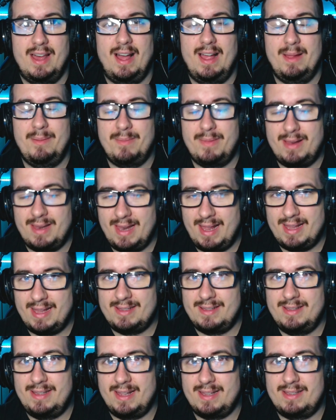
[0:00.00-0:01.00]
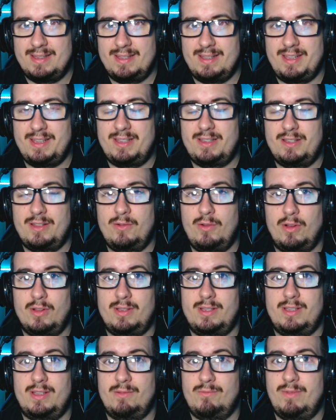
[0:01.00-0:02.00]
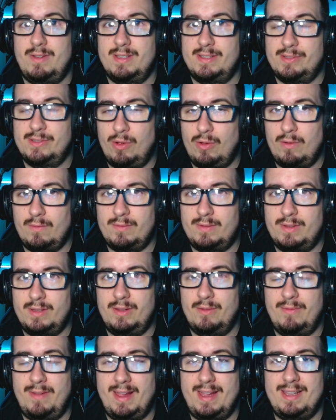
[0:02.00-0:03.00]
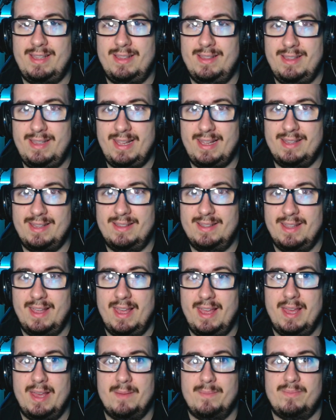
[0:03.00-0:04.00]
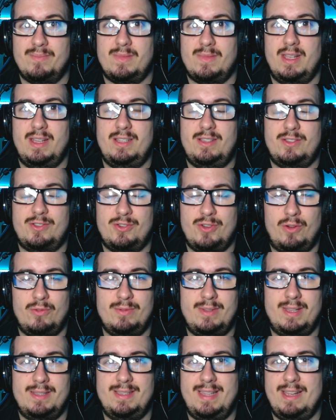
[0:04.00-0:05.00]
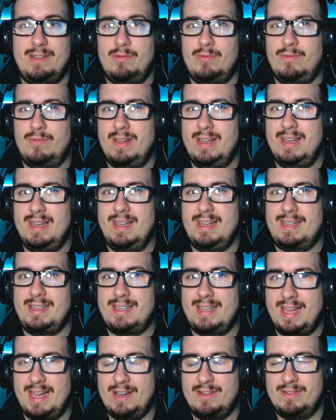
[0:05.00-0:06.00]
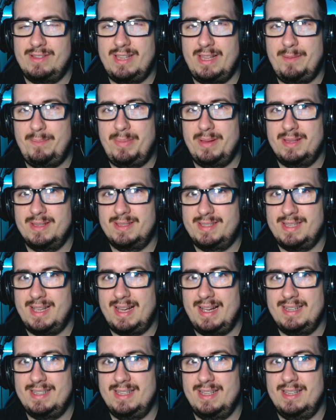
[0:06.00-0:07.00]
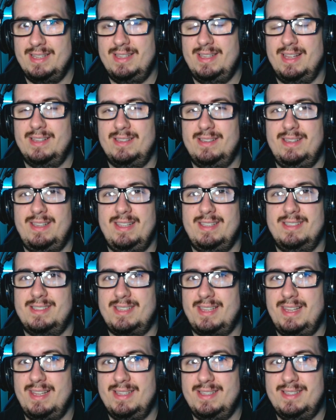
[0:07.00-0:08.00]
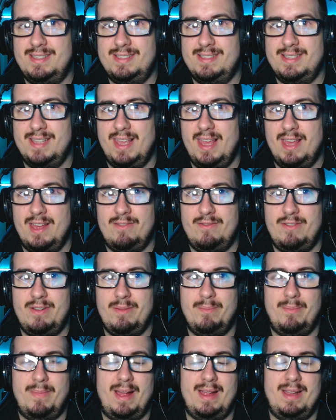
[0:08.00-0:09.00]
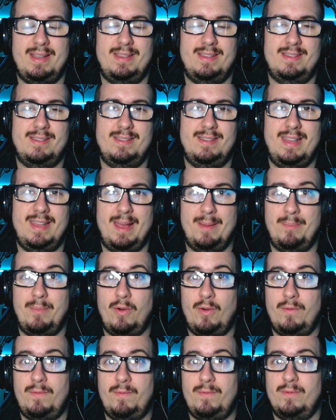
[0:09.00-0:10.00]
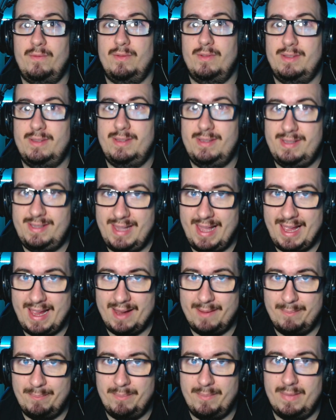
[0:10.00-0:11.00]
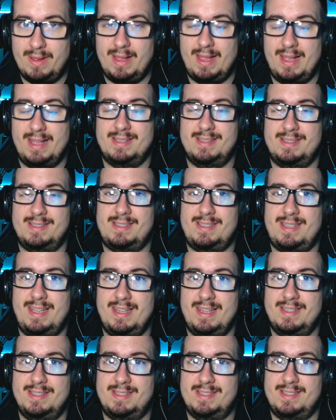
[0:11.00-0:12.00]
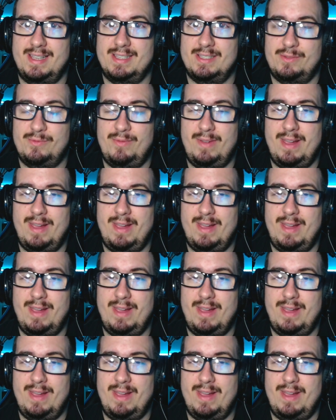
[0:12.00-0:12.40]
I'm glad that it got resolved the way it did. It showed that they really care deep inside, and that these kids remind them of them as kids as